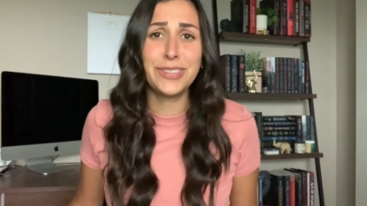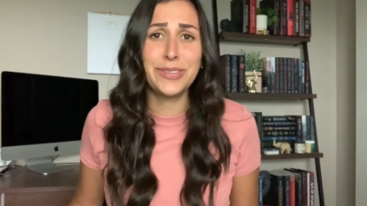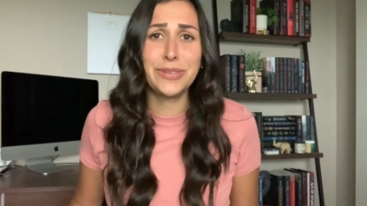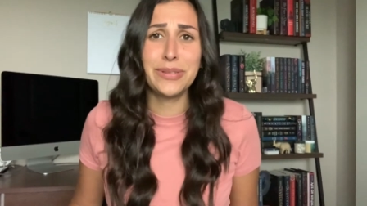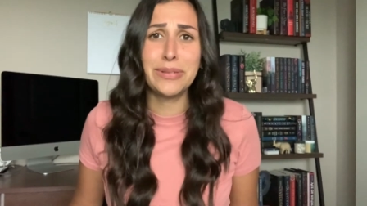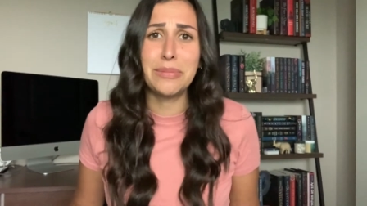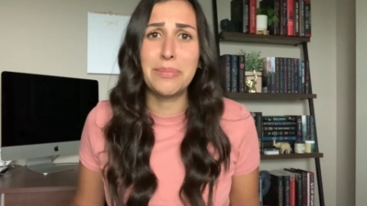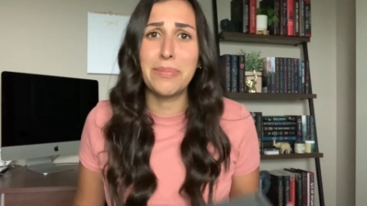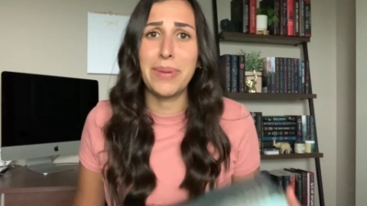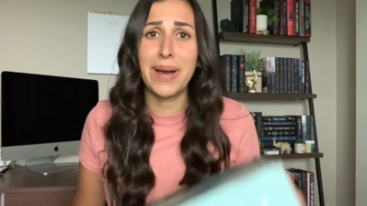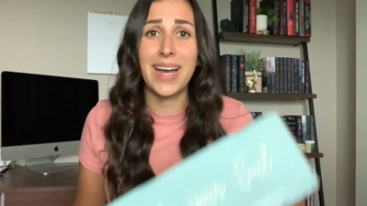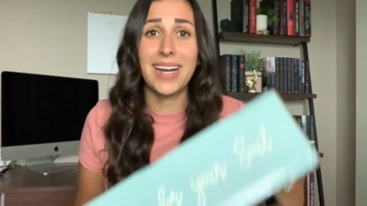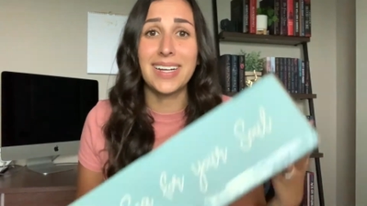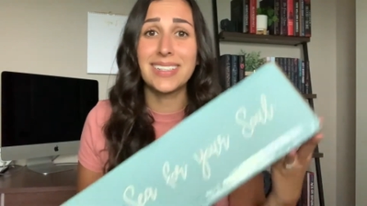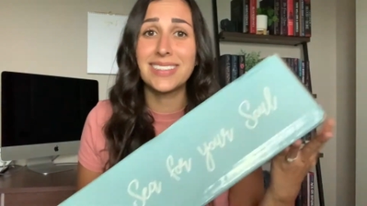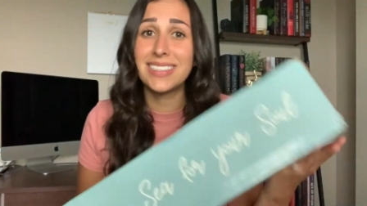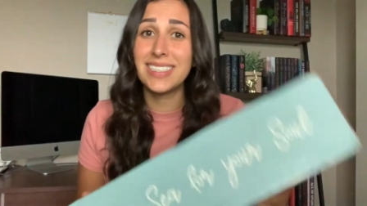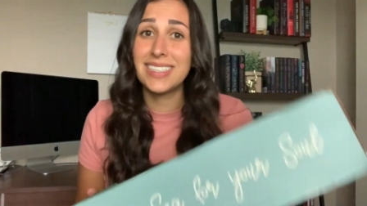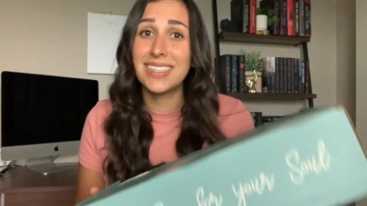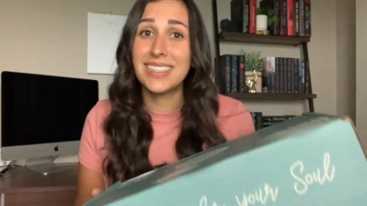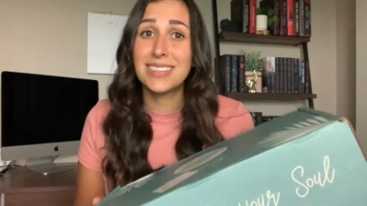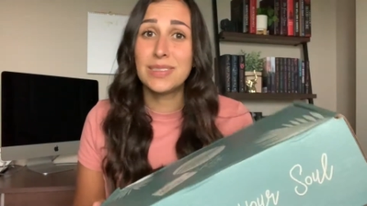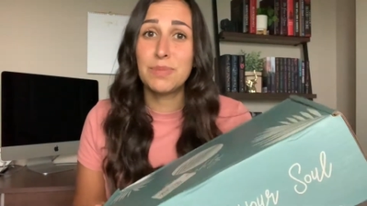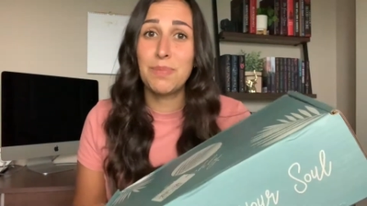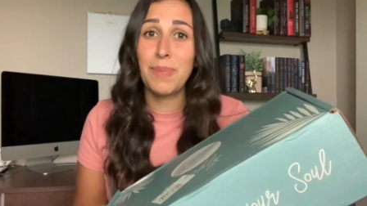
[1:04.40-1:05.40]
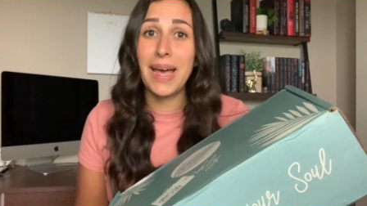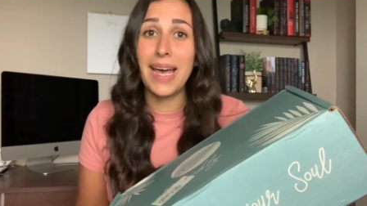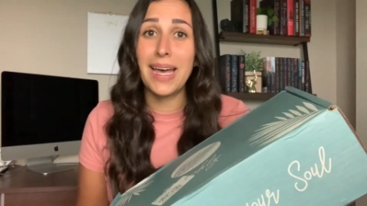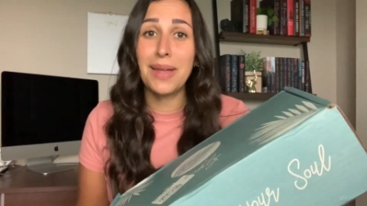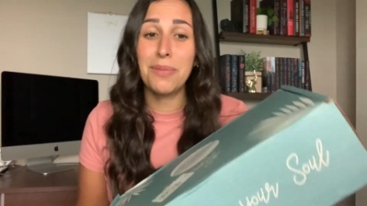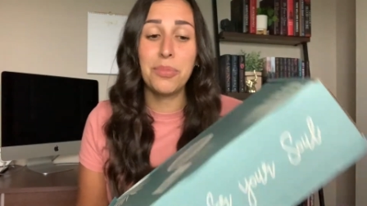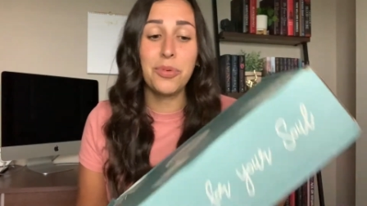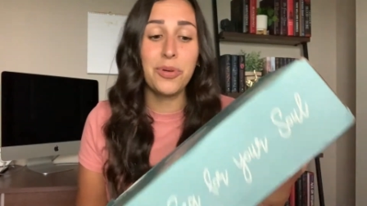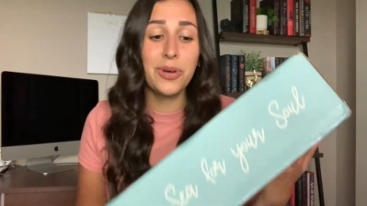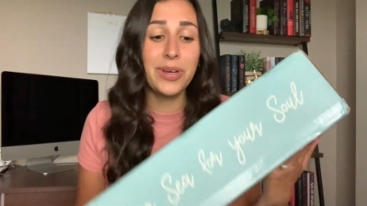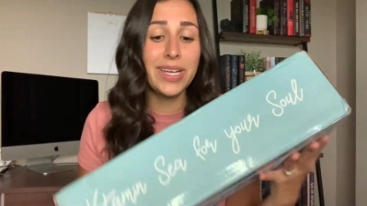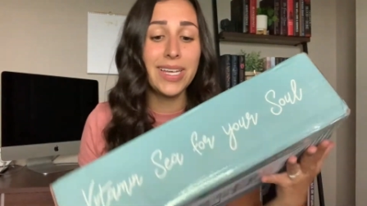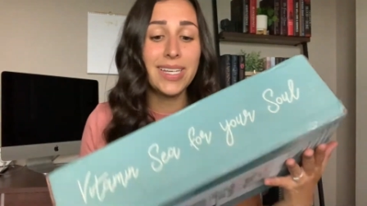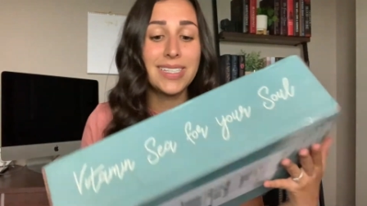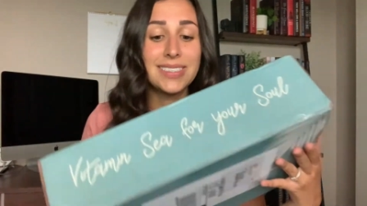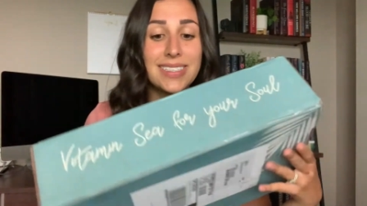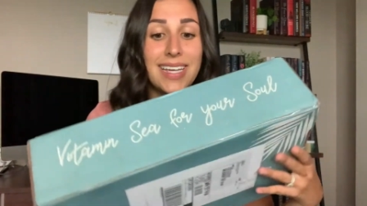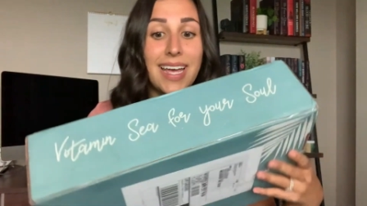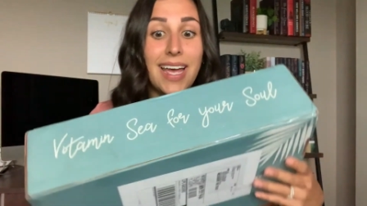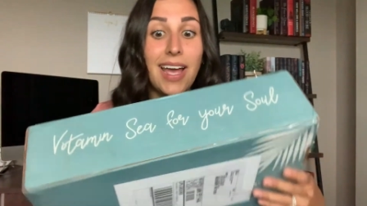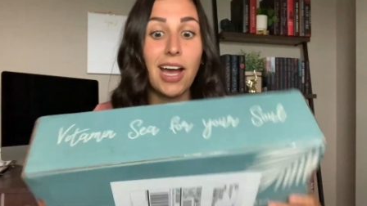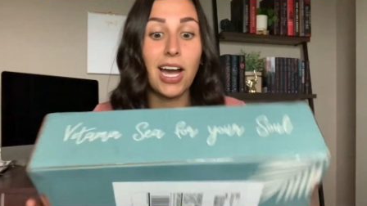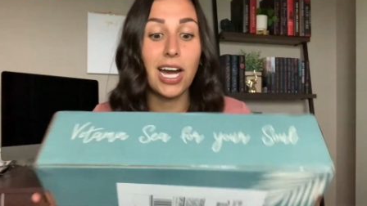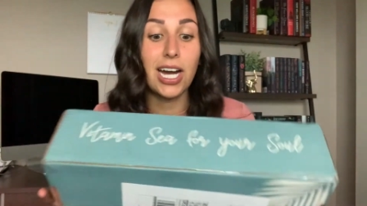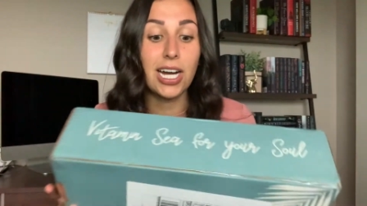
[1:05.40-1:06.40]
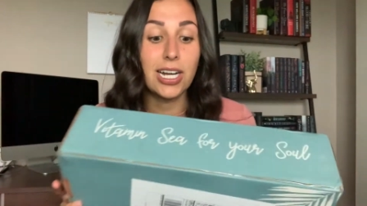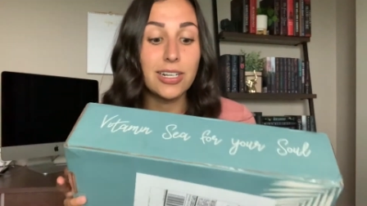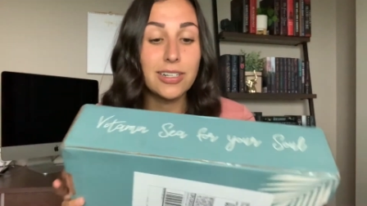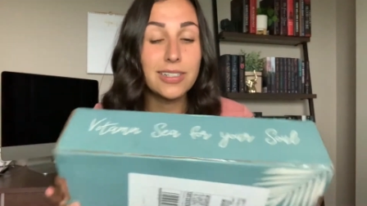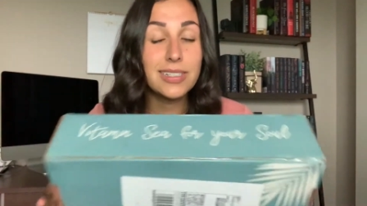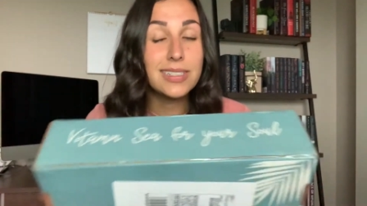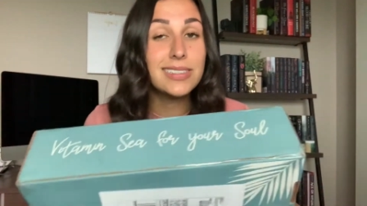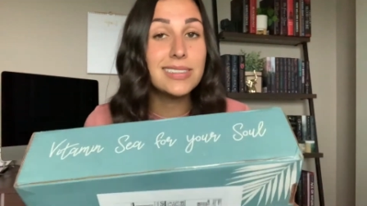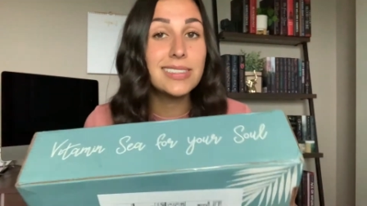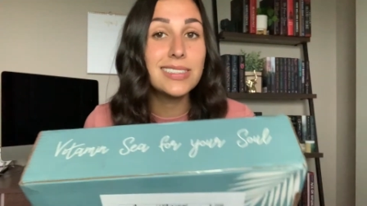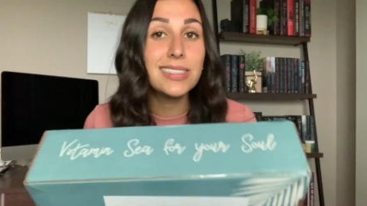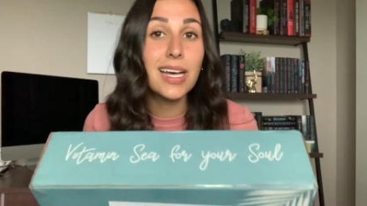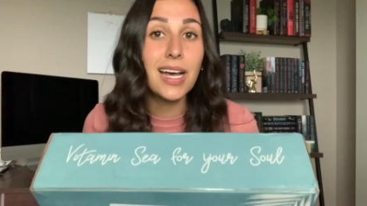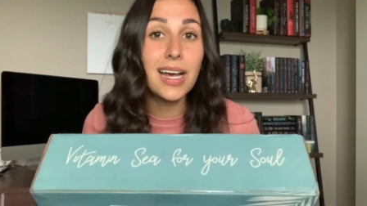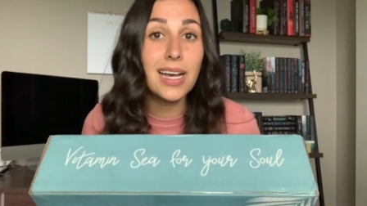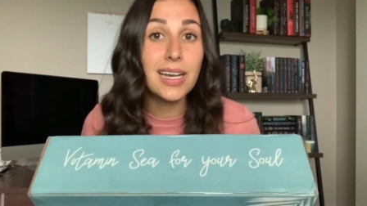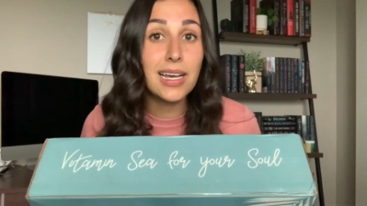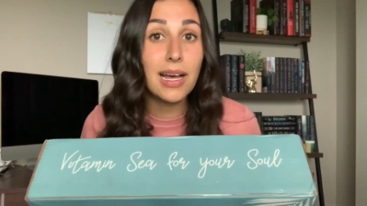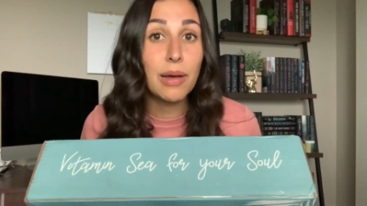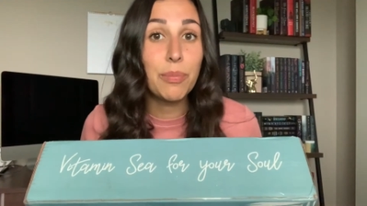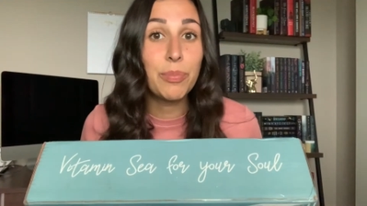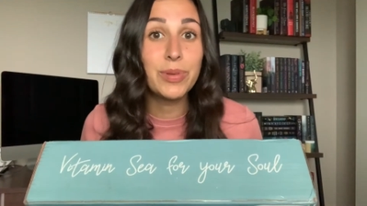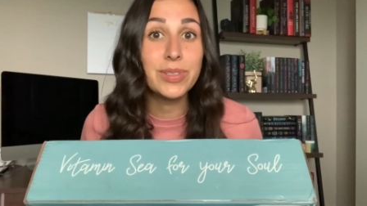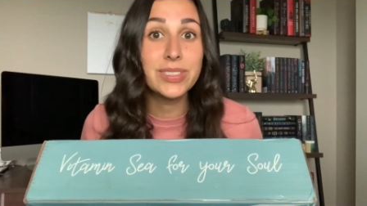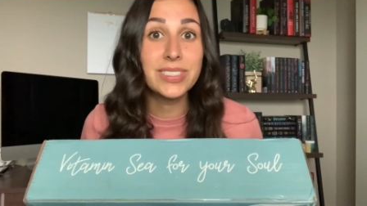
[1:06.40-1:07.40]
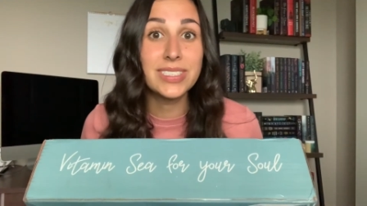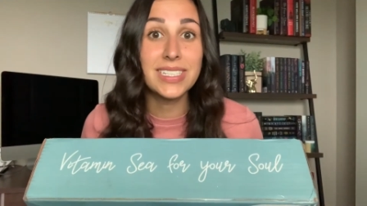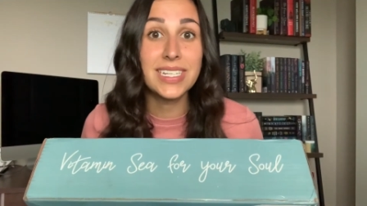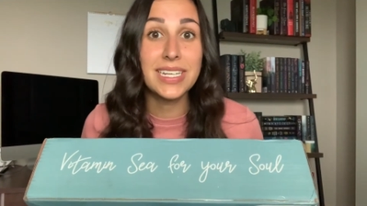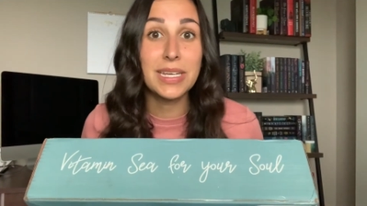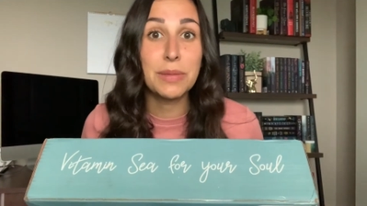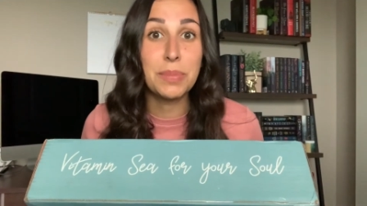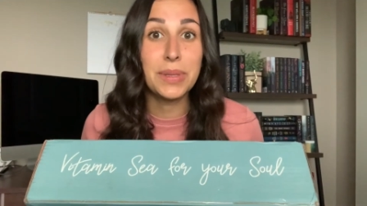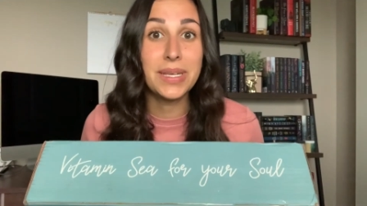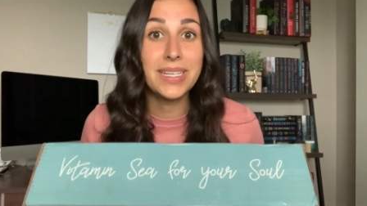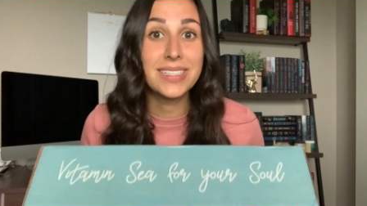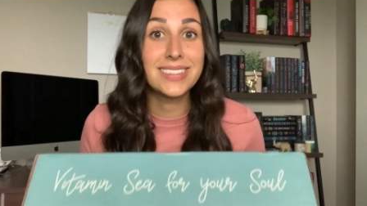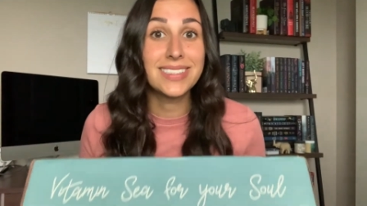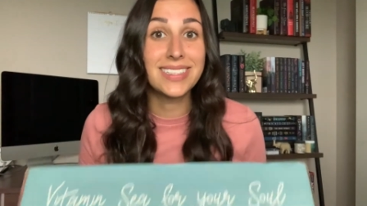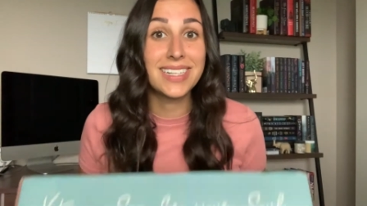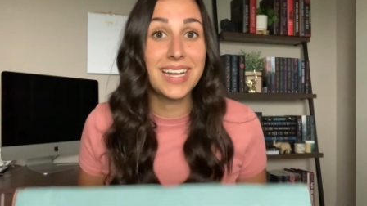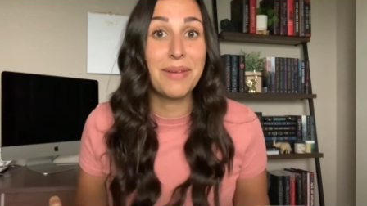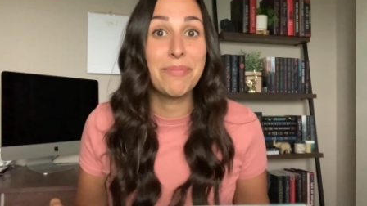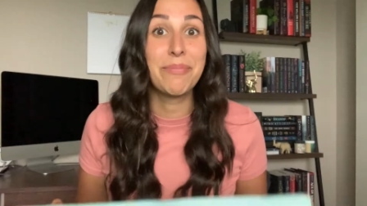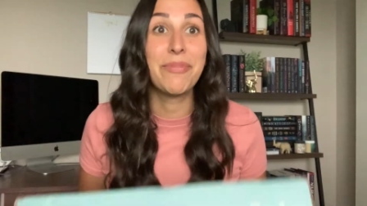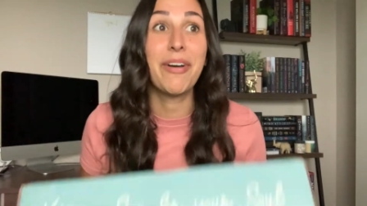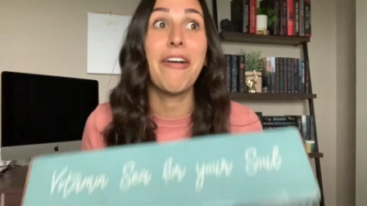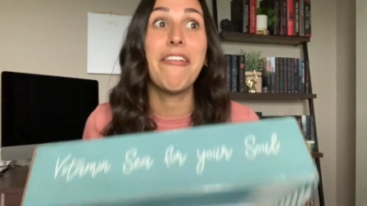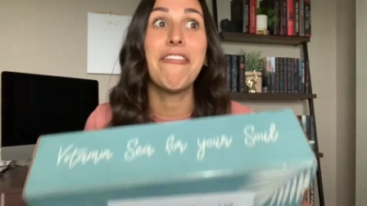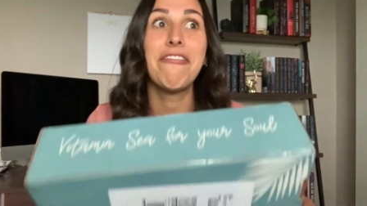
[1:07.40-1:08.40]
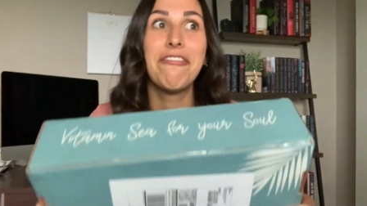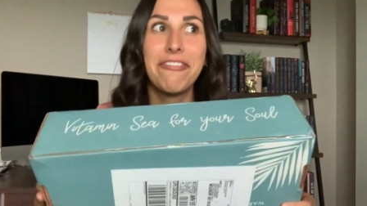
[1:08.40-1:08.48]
unboxing this bad boy because I already saw a couple sneak peeks and I'm